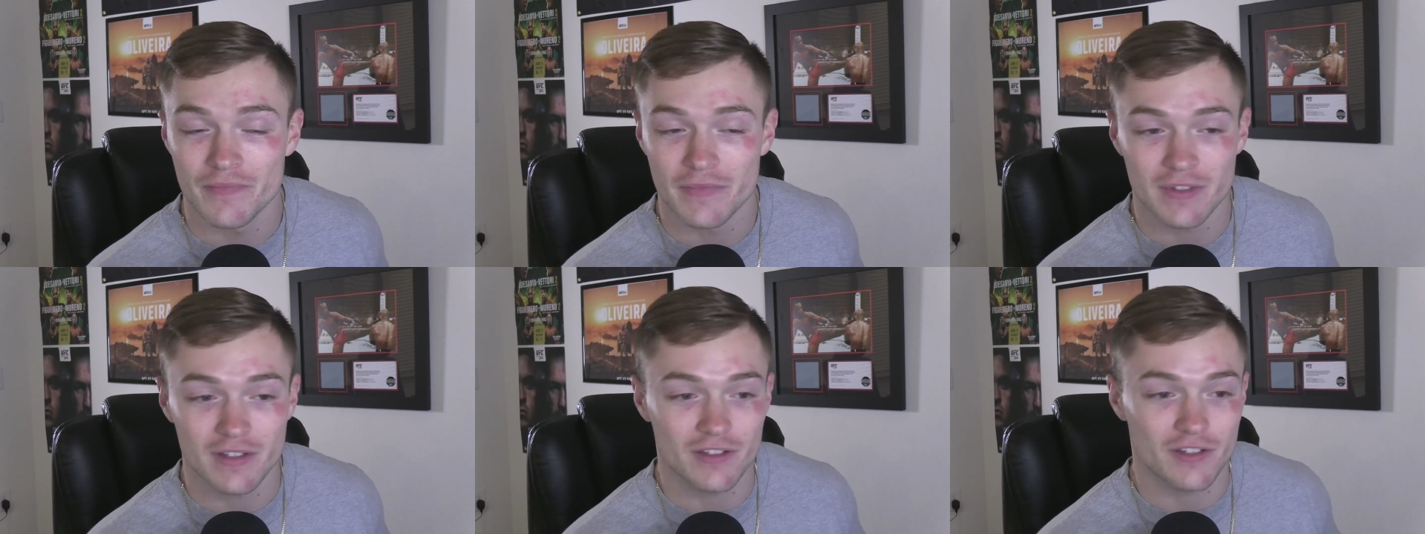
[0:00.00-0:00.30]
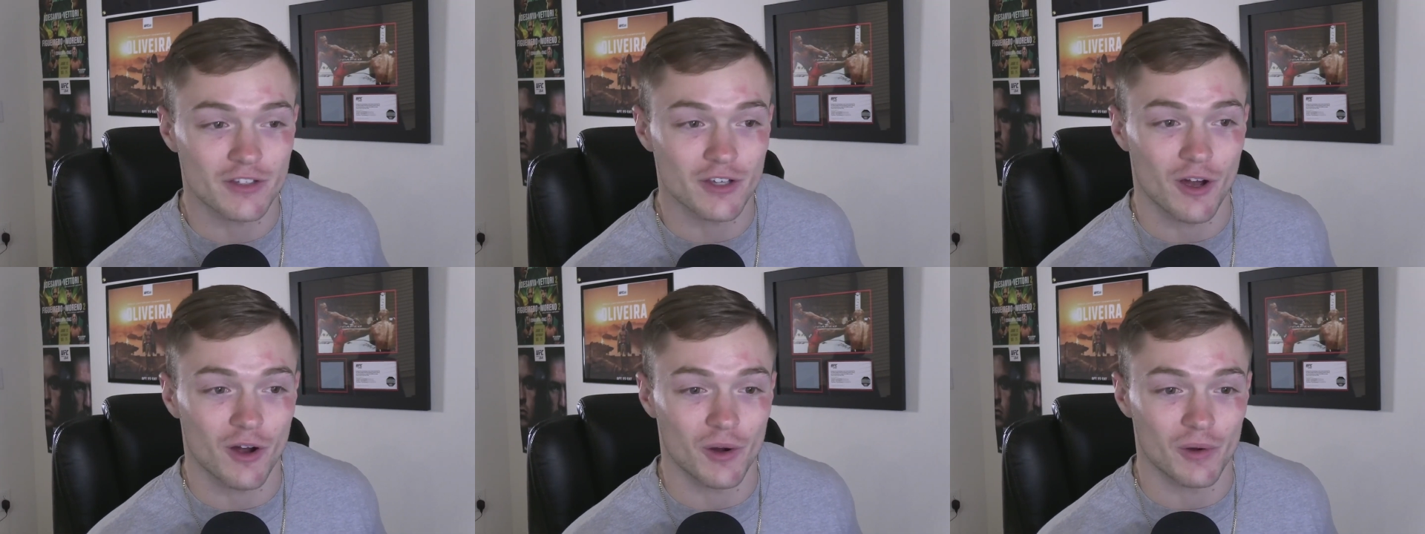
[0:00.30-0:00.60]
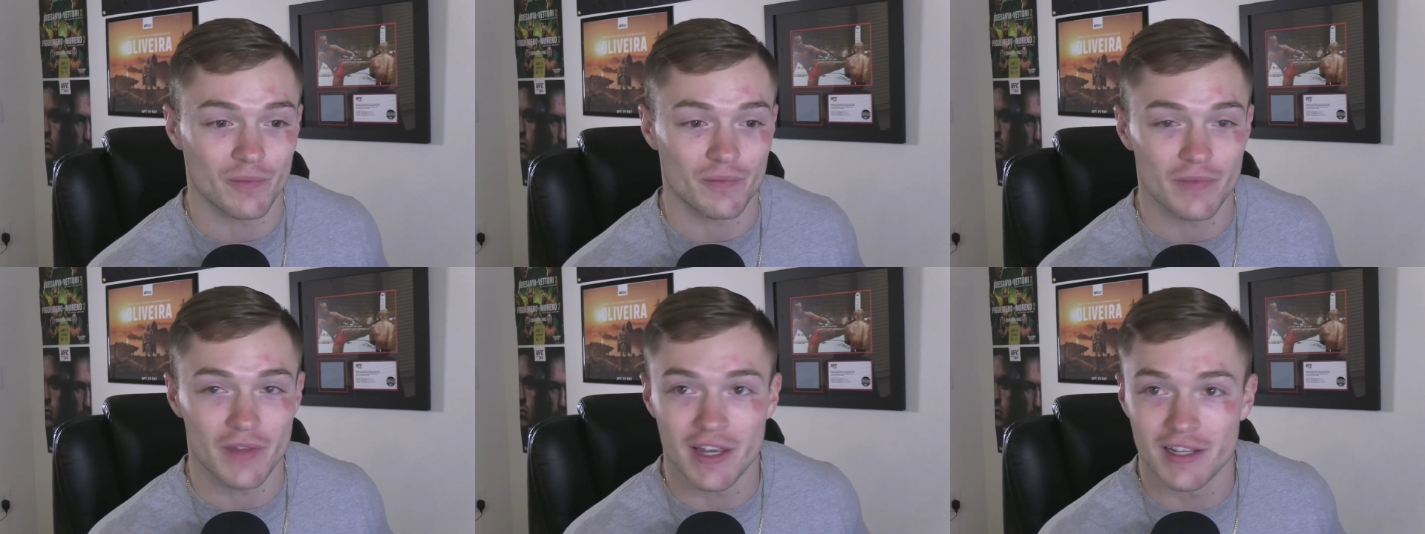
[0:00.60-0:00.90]
So,
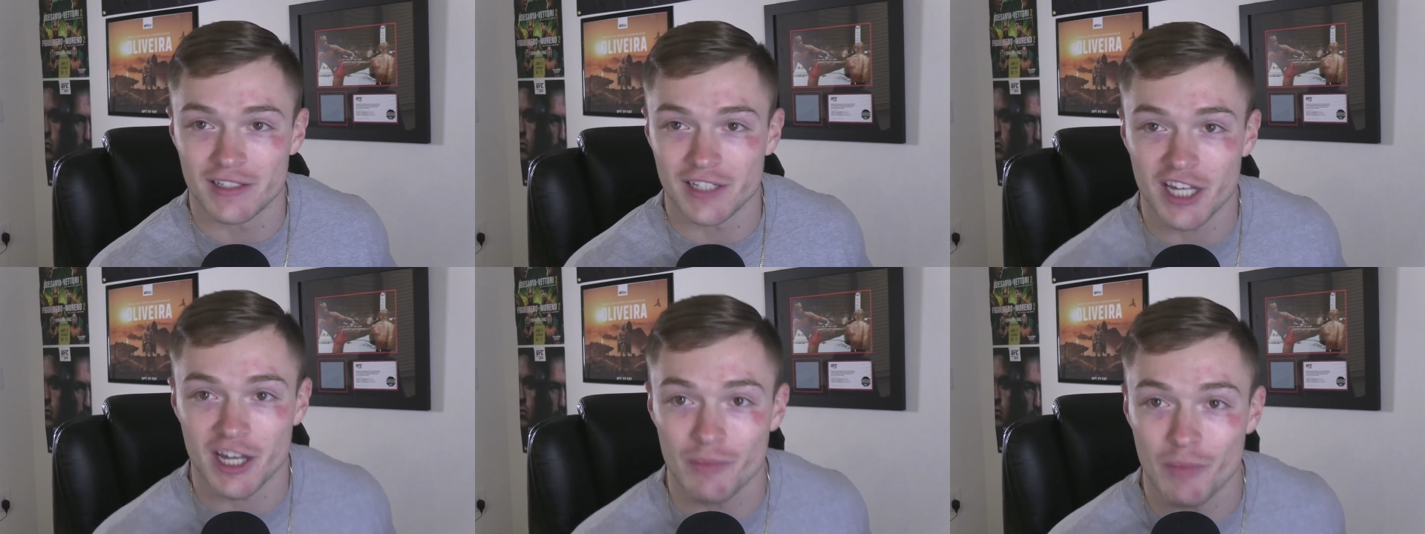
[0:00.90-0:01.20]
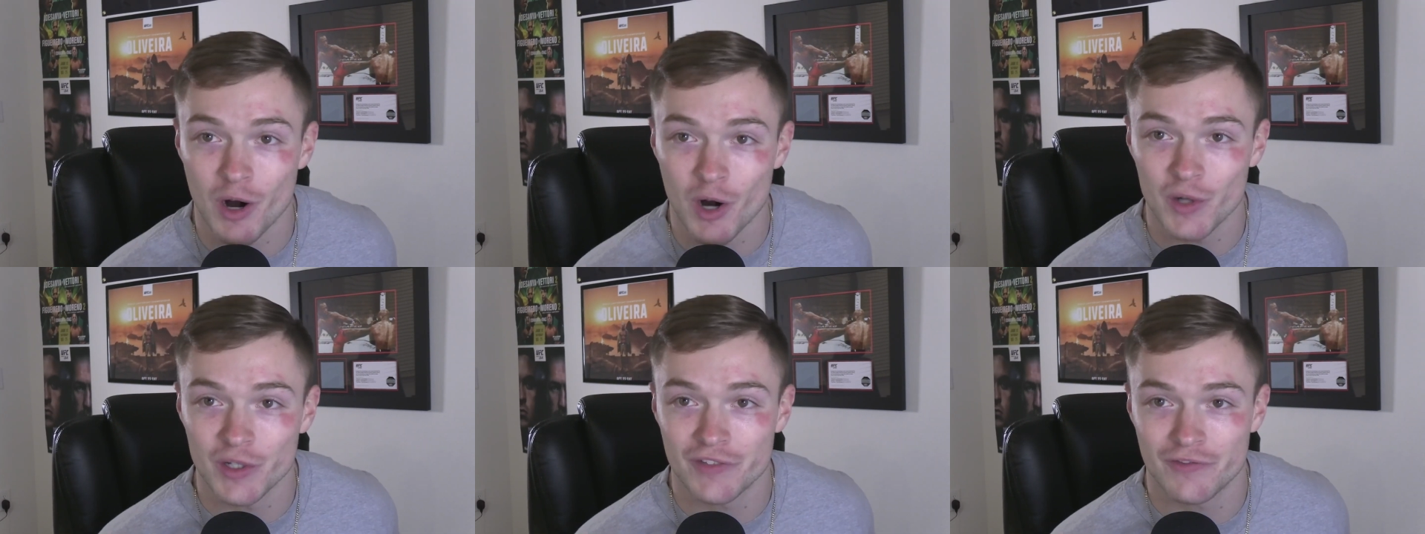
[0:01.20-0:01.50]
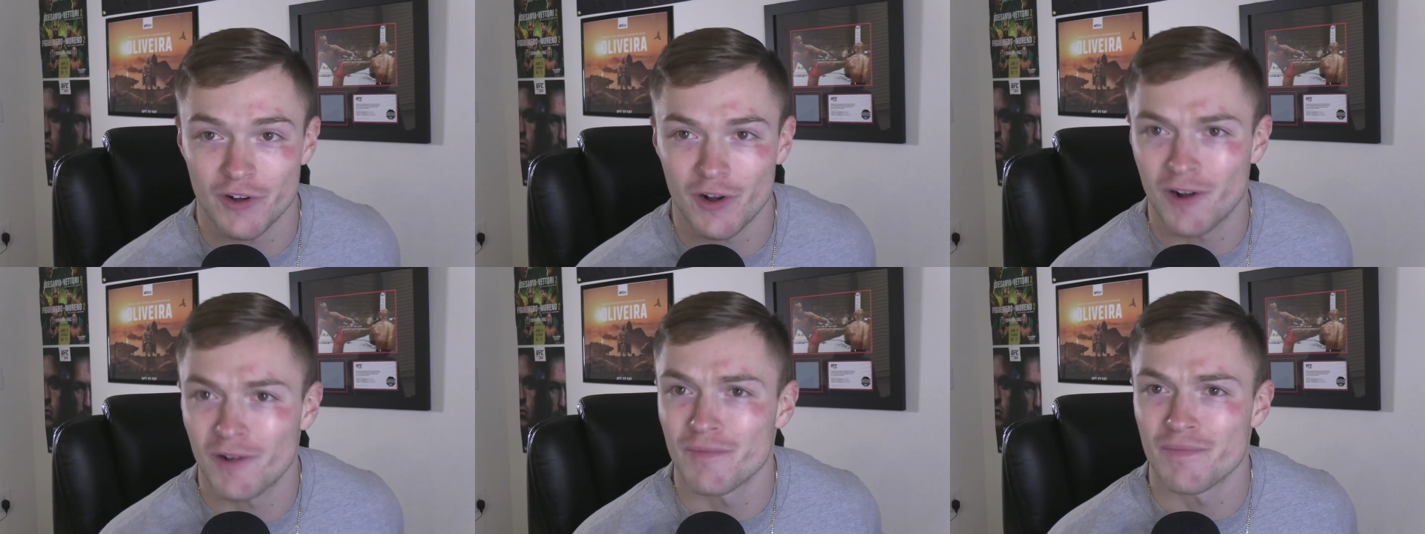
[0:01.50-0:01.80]
is it Kamaru's
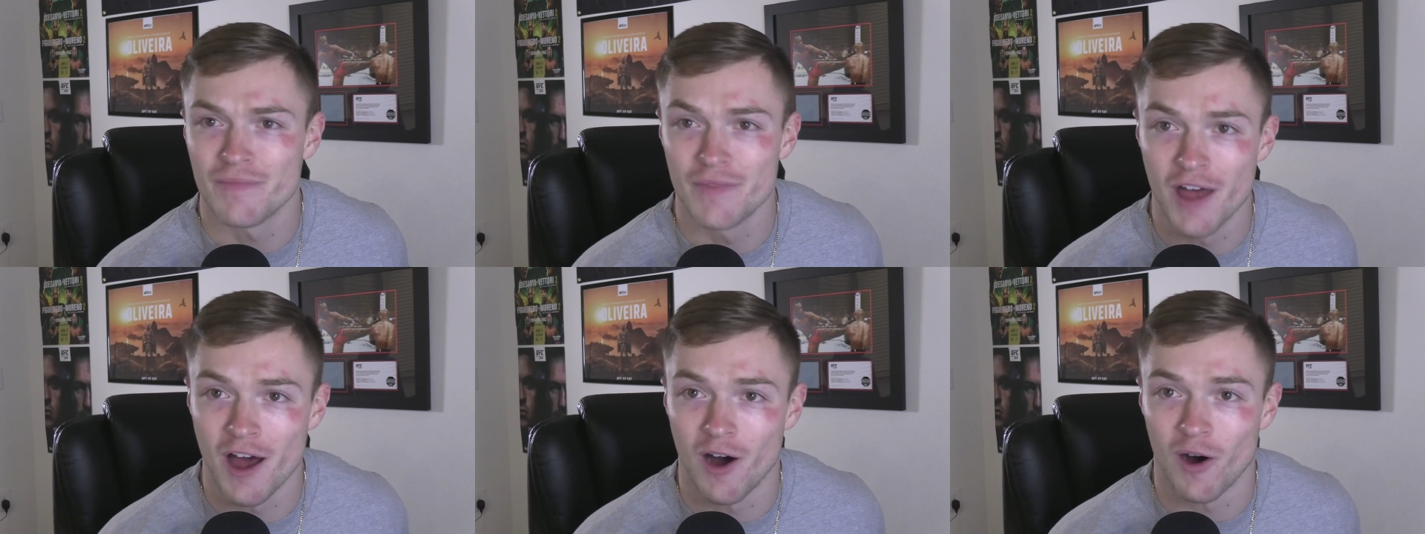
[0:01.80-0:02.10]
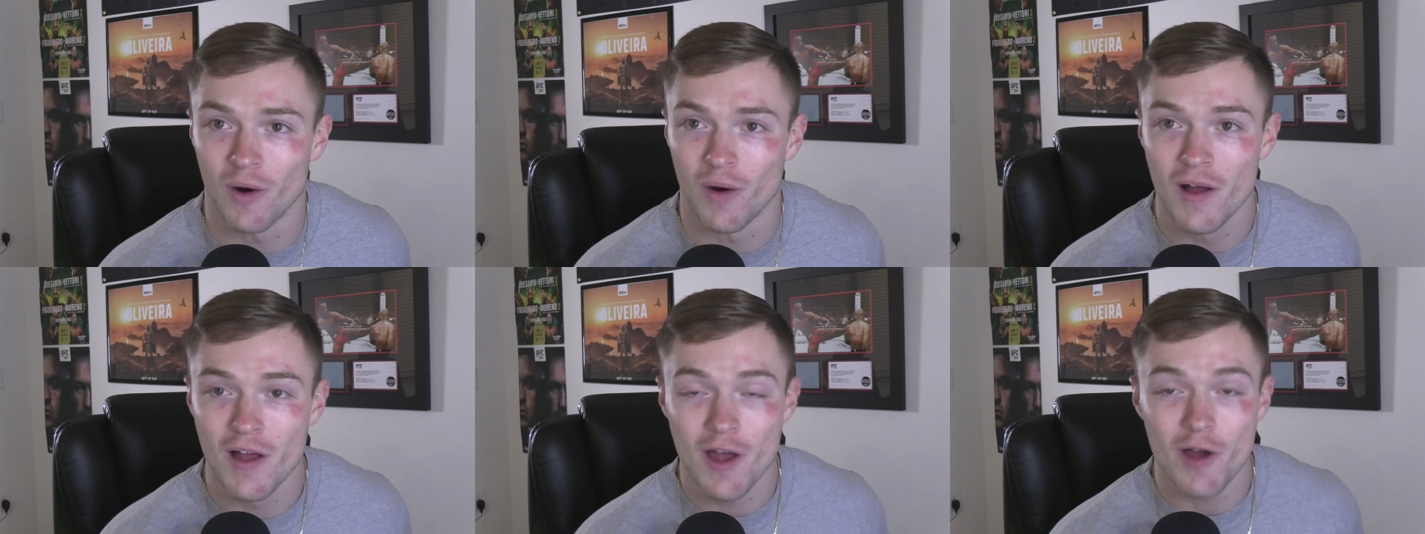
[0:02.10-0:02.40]
fault? No.